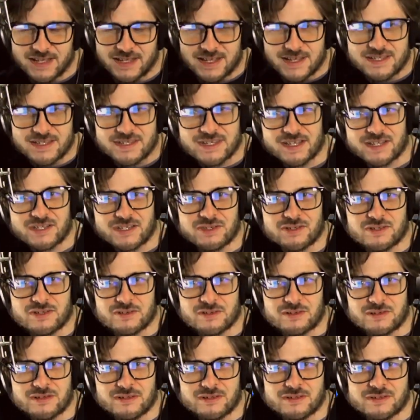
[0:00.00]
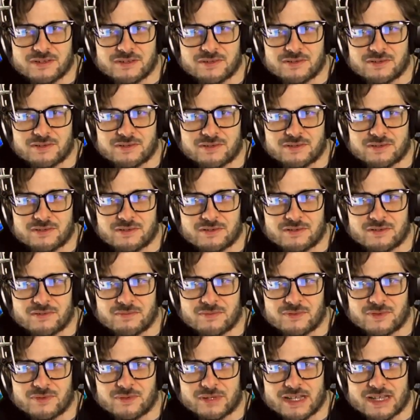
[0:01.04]
TikTok.com
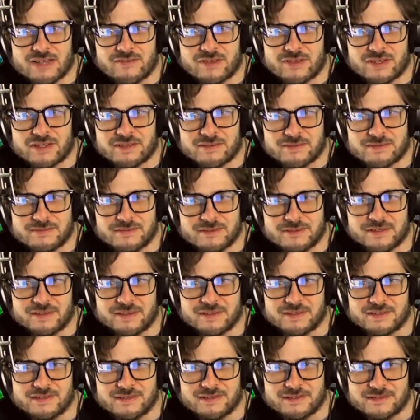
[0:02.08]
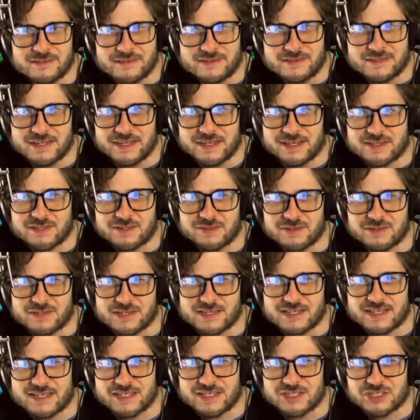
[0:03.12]
or whatever. TikTok
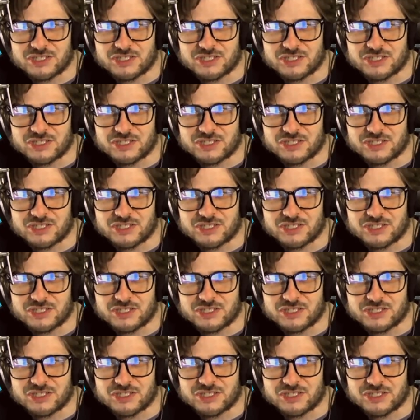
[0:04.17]
/ now